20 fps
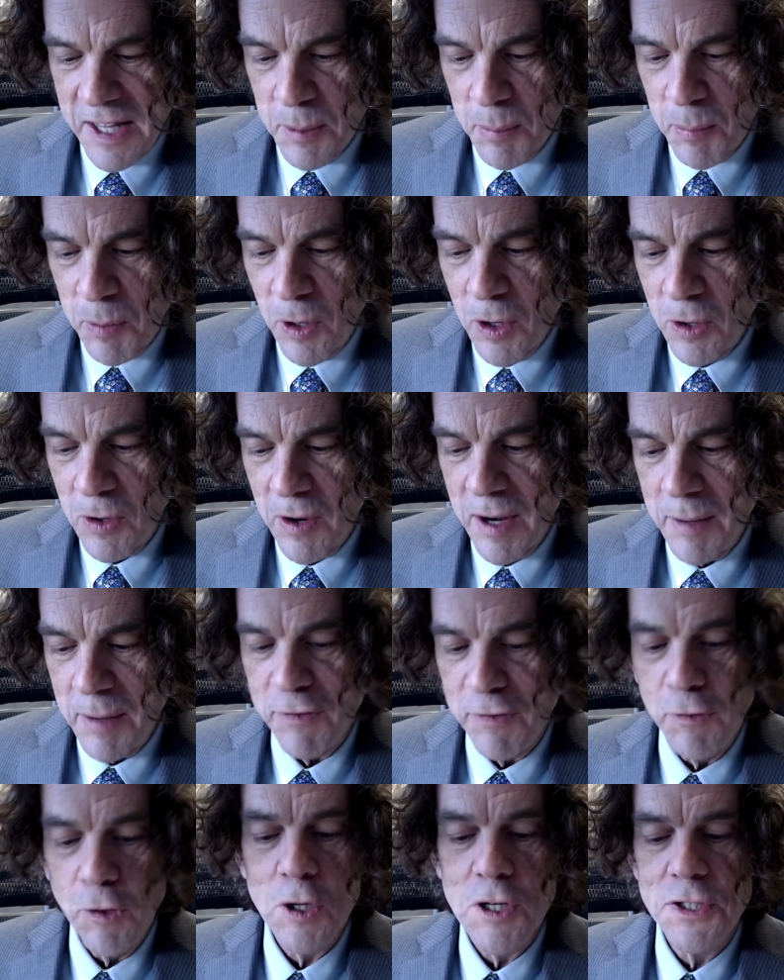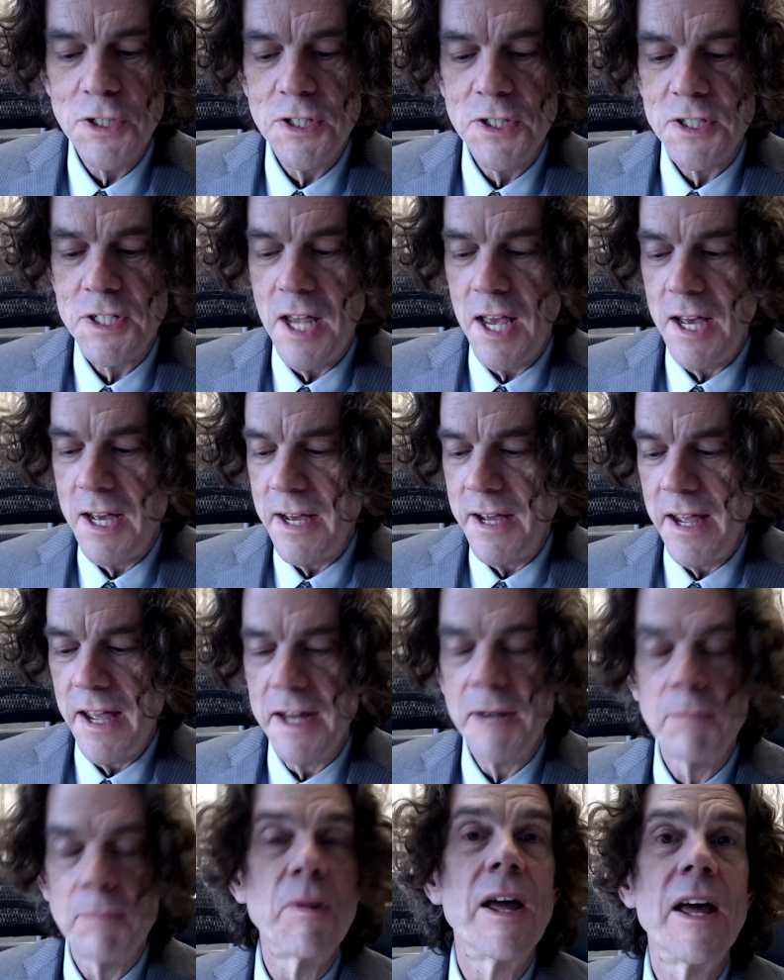And the program flourishes,
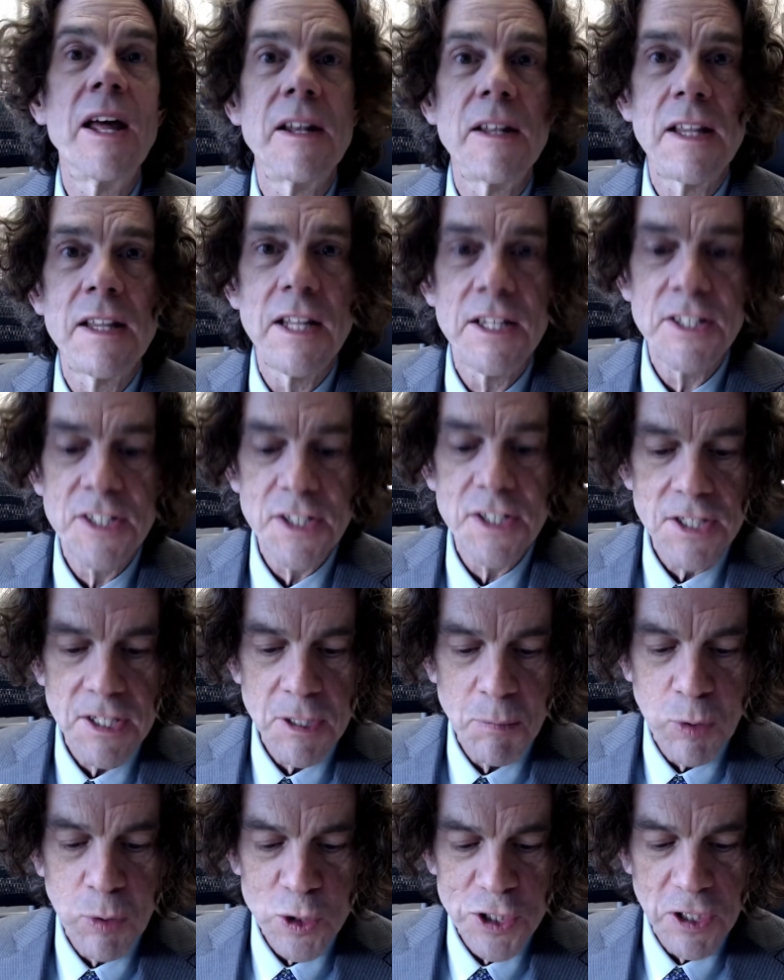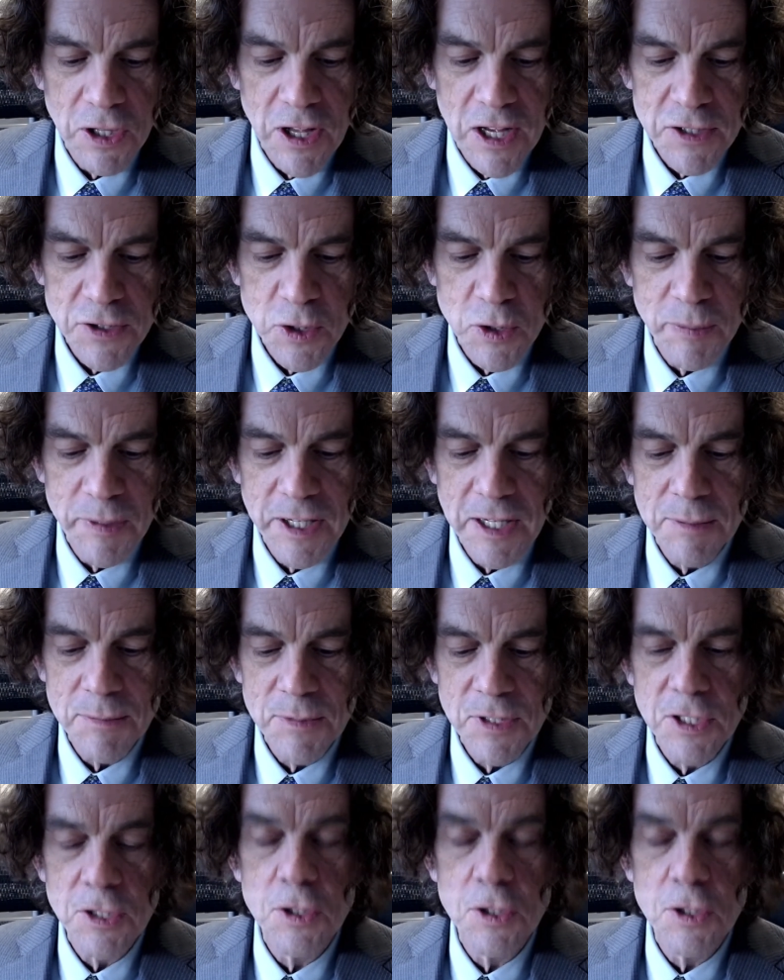and the Portia Law School